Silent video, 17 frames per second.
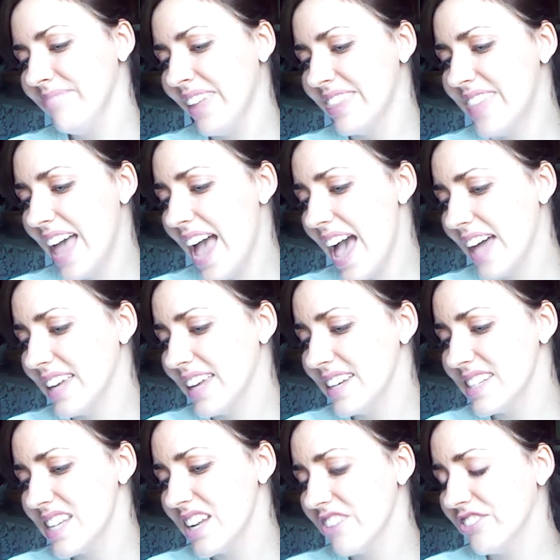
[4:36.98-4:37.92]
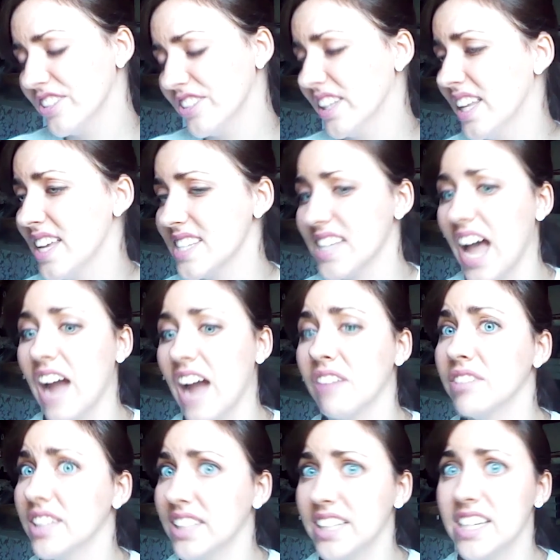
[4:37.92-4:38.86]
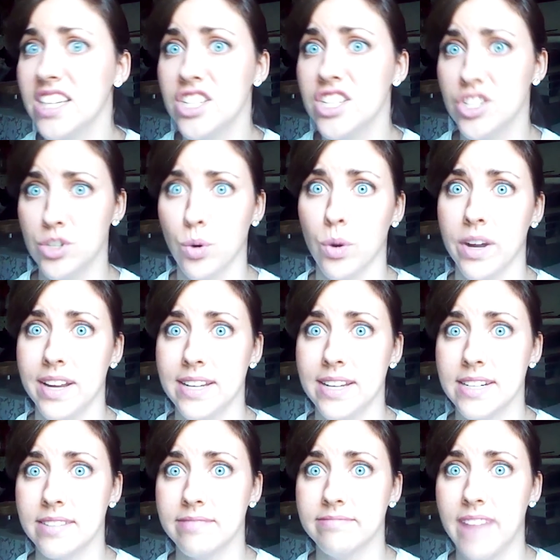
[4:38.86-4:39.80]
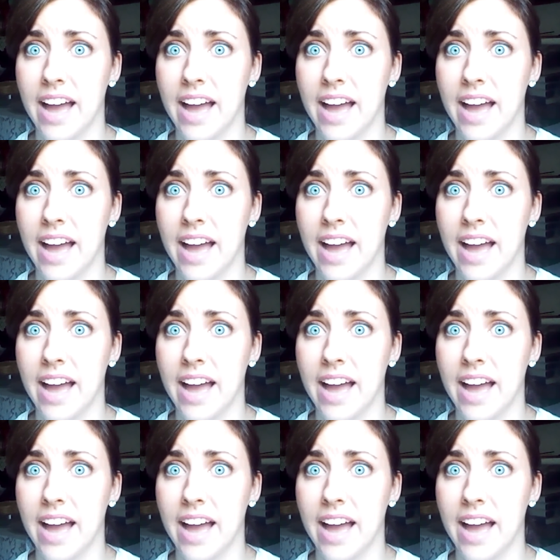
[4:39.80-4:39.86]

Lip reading: The editing for this, I really enjoyed.